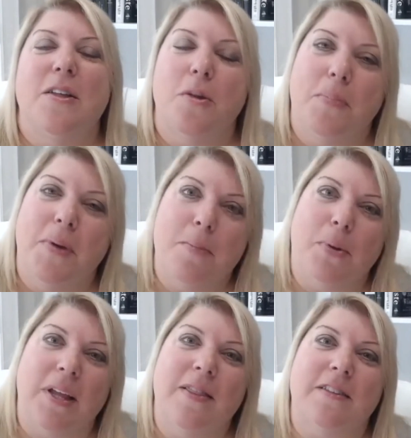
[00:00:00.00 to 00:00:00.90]
The
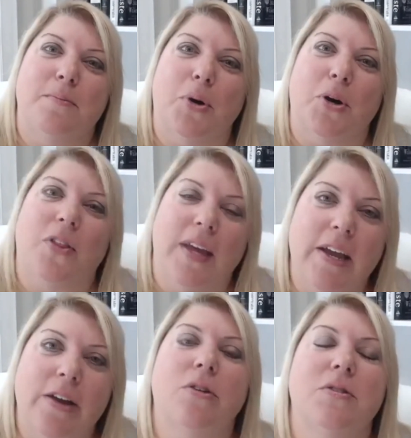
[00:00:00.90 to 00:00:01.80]
people in this book, the
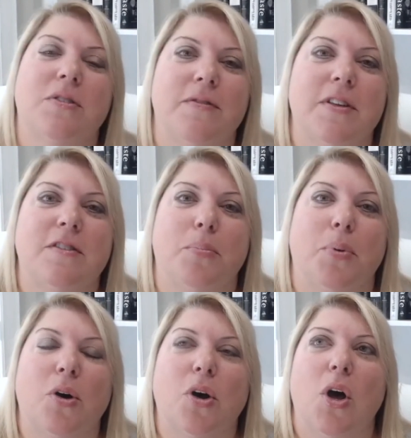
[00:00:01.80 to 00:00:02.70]
heroes of this
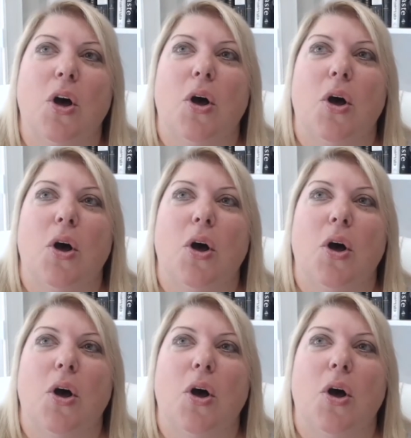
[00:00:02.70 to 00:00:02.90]
book,